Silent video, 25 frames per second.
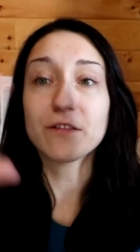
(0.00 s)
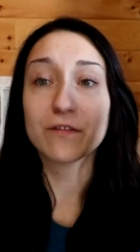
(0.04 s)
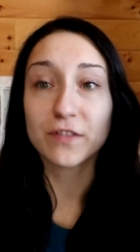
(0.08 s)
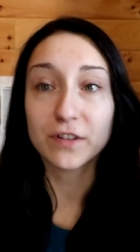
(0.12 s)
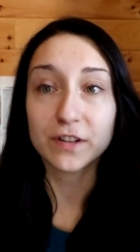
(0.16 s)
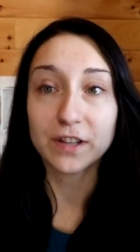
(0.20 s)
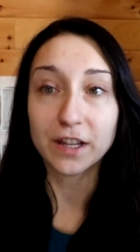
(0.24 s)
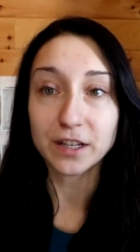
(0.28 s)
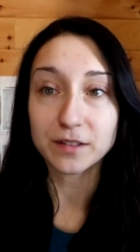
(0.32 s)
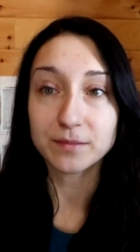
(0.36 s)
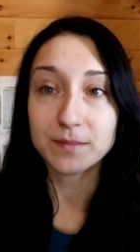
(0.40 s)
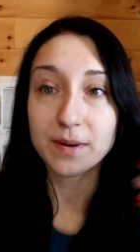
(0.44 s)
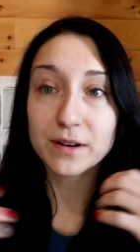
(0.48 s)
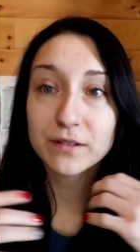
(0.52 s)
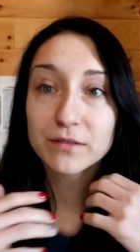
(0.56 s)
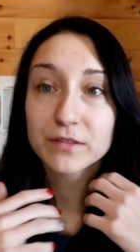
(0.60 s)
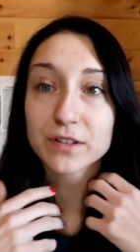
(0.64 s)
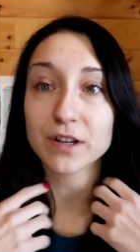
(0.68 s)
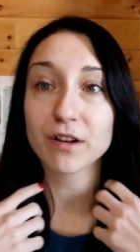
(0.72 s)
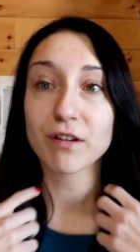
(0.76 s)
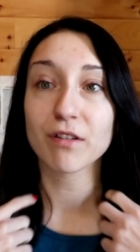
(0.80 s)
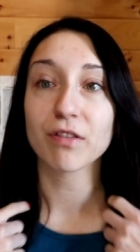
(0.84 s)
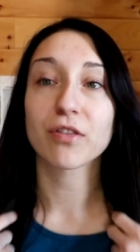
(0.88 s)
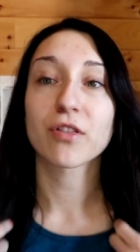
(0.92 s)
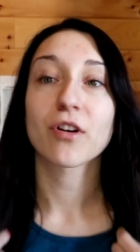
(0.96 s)
for like my
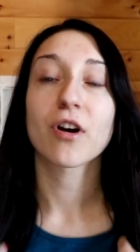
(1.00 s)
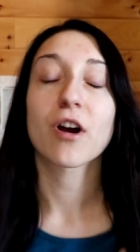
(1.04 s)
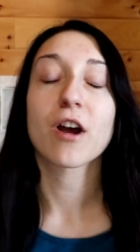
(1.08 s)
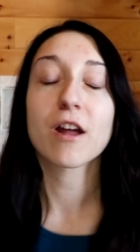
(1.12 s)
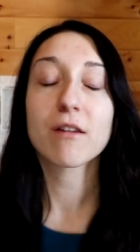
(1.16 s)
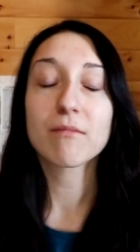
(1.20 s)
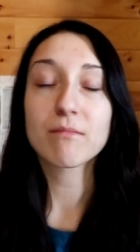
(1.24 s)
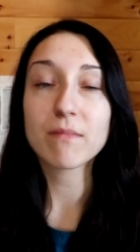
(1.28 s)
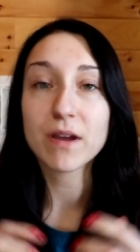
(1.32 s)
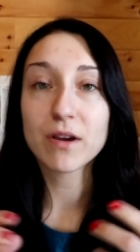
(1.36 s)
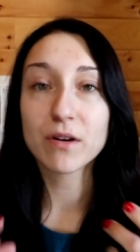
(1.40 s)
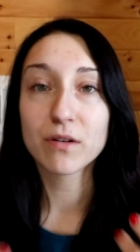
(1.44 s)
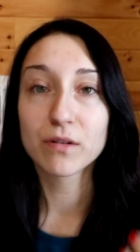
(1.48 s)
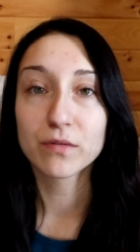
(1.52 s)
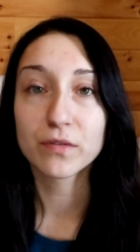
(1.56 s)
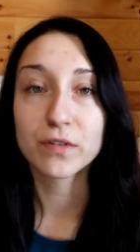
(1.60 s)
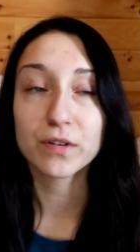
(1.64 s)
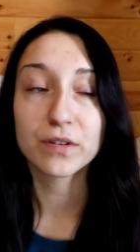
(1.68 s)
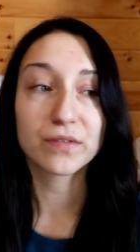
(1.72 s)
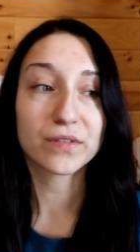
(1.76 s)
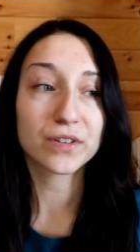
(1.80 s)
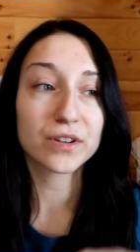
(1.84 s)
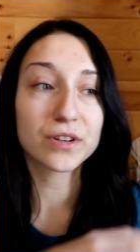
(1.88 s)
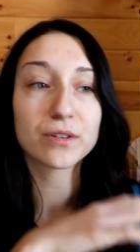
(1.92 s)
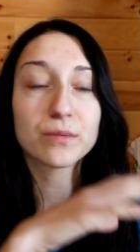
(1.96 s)
real thought, my
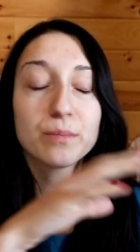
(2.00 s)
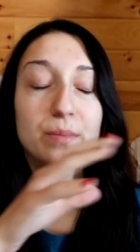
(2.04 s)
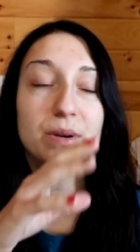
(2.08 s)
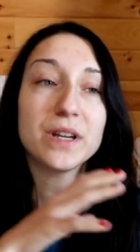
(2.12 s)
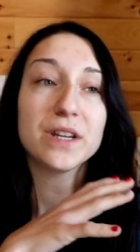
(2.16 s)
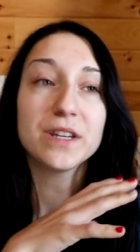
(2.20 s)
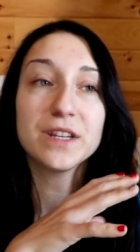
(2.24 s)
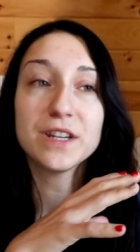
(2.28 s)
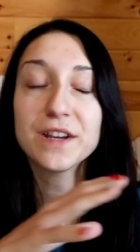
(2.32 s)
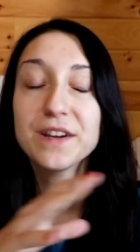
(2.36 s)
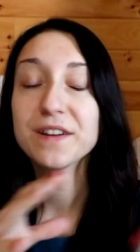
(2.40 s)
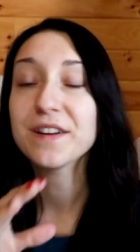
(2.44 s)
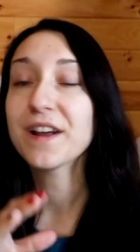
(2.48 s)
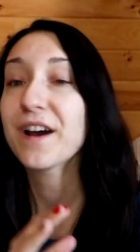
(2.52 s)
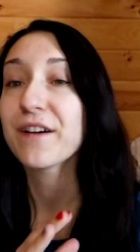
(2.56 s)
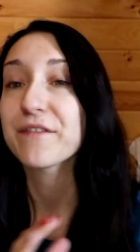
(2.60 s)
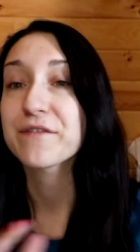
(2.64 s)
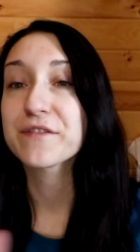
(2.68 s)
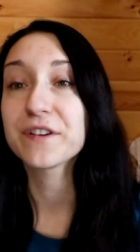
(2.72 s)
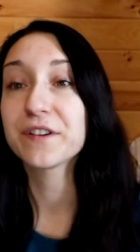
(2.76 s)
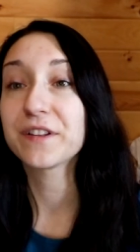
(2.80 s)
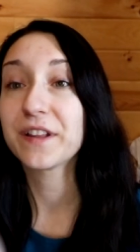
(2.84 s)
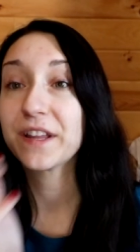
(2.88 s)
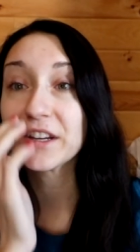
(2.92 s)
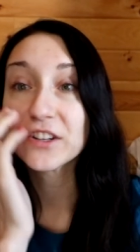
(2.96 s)
overview opinion
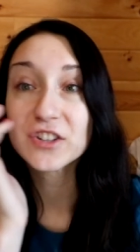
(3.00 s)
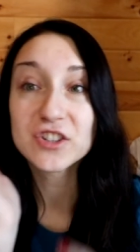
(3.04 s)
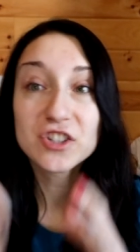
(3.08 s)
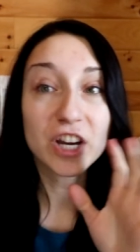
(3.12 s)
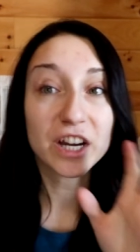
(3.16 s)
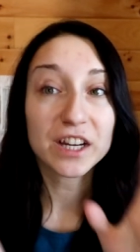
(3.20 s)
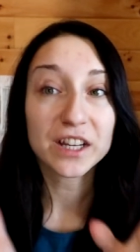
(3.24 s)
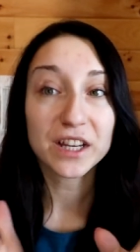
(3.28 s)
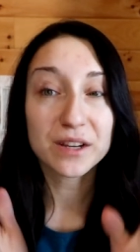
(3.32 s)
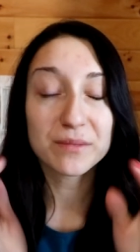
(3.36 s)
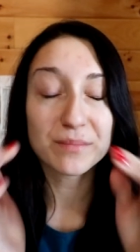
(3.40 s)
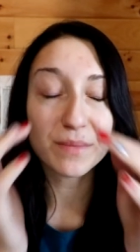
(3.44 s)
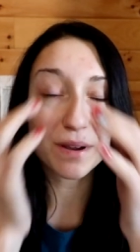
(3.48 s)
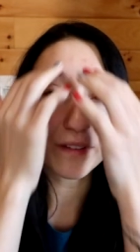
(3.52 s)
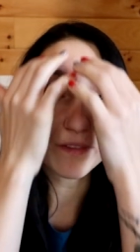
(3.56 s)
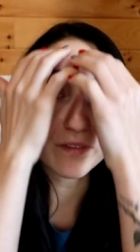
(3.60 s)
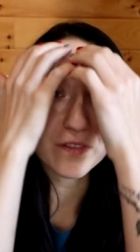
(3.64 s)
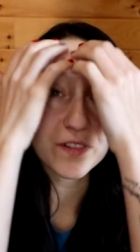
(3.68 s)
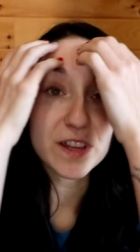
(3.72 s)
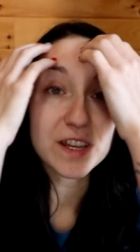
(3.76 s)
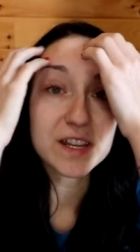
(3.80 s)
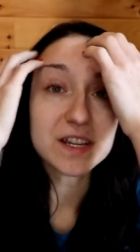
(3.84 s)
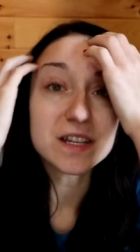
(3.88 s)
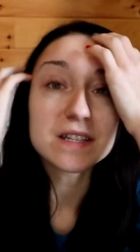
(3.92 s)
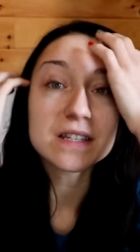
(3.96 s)
after like checking my
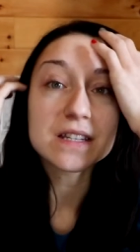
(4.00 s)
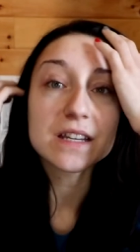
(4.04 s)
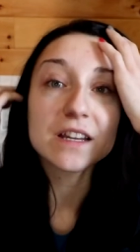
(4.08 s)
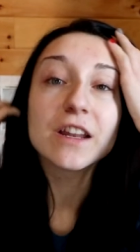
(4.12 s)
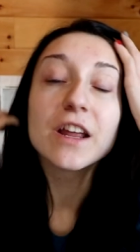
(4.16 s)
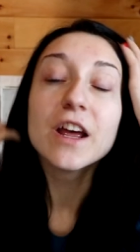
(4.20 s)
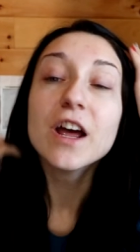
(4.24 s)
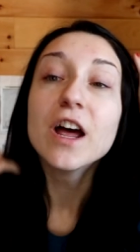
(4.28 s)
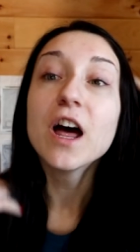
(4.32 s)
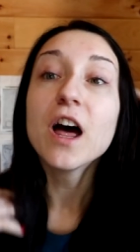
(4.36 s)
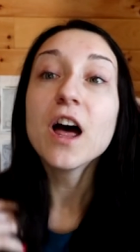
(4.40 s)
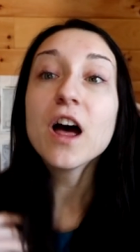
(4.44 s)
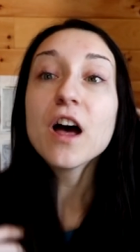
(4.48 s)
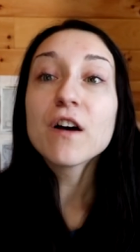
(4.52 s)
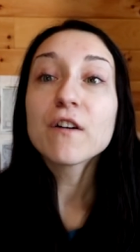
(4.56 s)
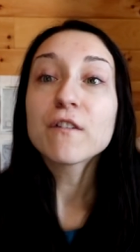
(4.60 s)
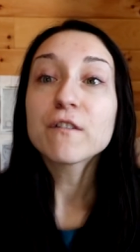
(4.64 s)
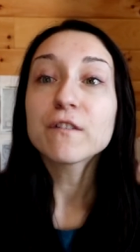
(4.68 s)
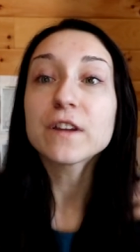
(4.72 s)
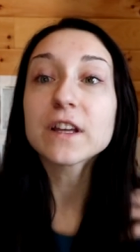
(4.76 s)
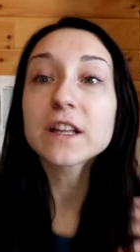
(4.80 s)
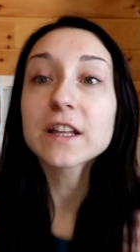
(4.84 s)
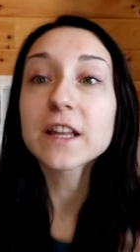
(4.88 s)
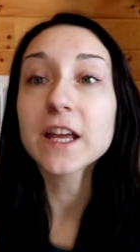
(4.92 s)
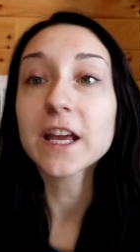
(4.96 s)
face and
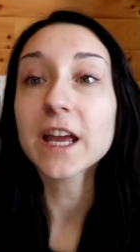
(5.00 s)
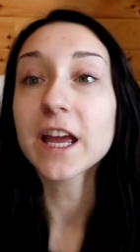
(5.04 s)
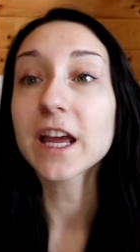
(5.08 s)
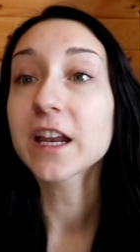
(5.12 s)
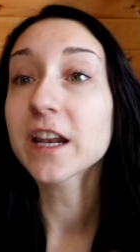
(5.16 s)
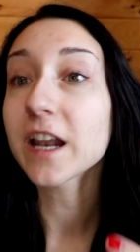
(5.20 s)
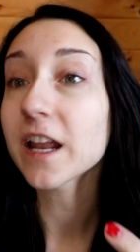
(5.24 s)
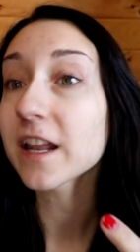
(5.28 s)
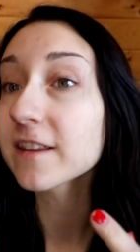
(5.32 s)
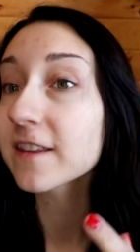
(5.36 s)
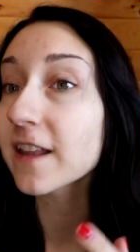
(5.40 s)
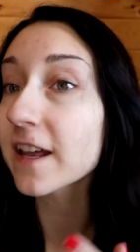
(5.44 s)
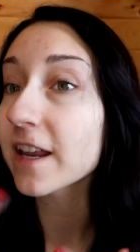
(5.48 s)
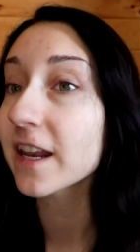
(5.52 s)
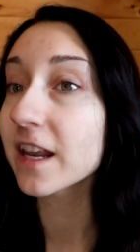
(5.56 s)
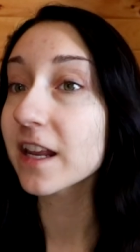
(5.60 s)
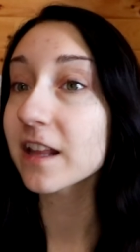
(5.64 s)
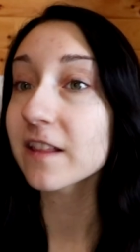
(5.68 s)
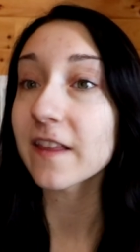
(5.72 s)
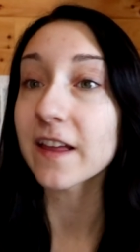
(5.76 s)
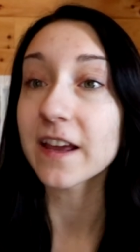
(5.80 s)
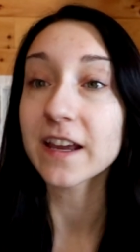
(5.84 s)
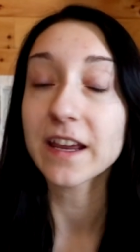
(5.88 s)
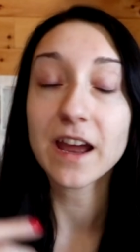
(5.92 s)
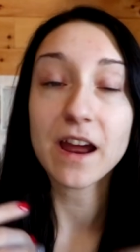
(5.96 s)
feeling it and
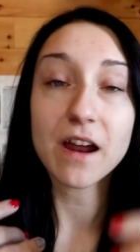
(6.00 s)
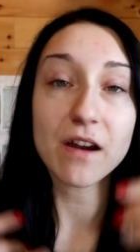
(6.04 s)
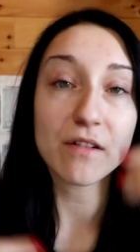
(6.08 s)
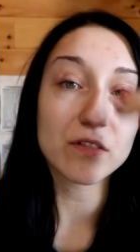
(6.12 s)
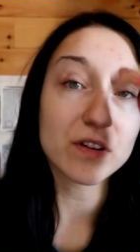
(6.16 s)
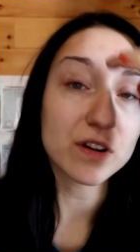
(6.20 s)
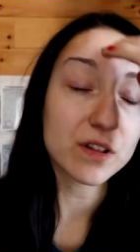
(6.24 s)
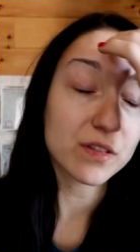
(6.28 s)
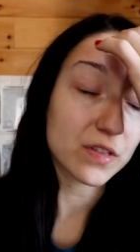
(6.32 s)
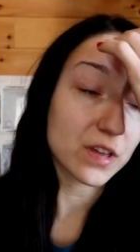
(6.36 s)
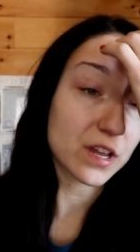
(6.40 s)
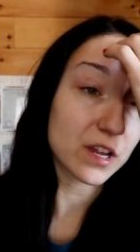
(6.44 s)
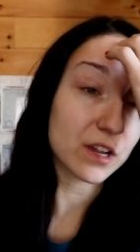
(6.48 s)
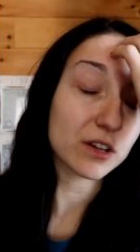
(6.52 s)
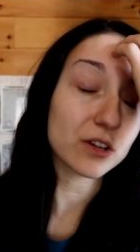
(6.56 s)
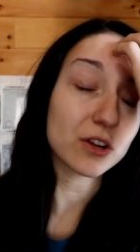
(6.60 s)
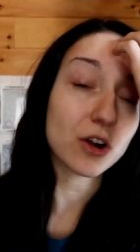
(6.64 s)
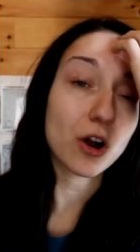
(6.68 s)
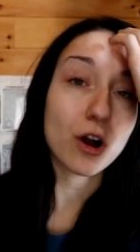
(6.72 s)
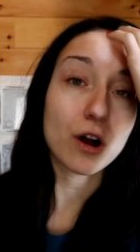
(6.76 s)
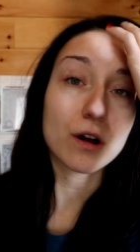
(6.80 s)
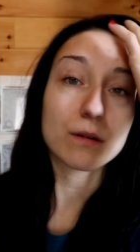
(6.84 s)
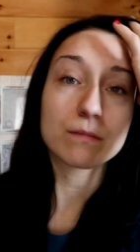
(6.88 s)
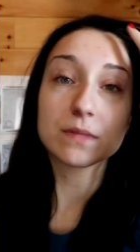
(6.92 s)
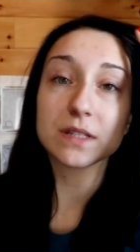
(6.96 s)
letting like everything
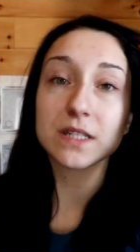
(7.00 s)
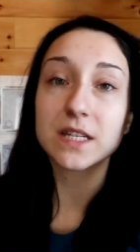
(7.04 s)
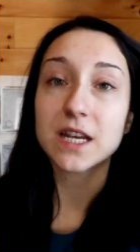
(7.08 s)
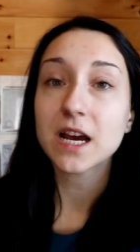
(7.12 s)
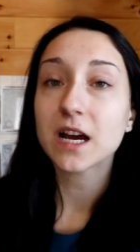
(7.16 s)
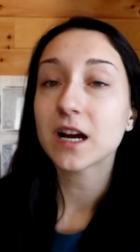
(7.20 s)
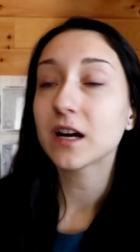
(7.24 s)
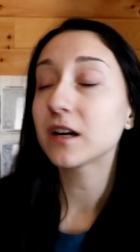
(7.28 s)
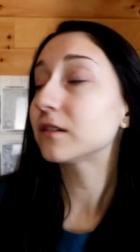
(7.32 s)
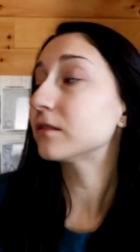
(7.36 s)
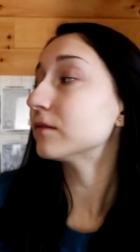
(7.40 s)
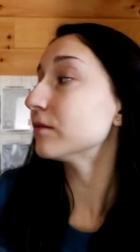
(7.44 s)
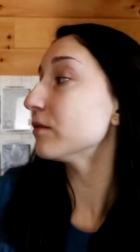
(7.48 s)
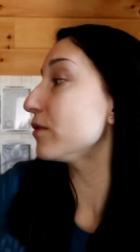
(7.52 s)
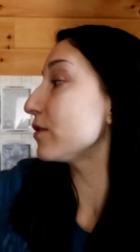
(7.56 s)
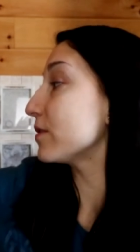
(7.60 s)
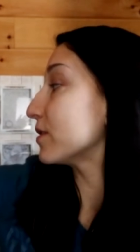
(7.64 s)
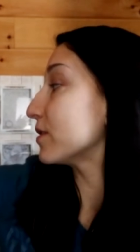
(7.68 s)
calm down.